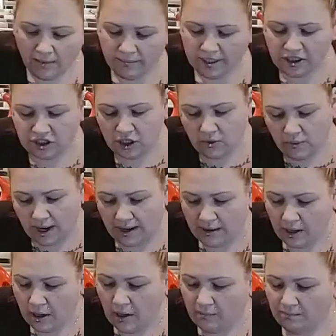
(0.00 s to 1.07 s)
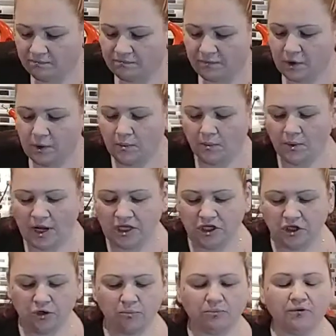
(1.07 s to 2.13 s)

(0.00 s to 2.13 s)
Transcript: because you know what? When you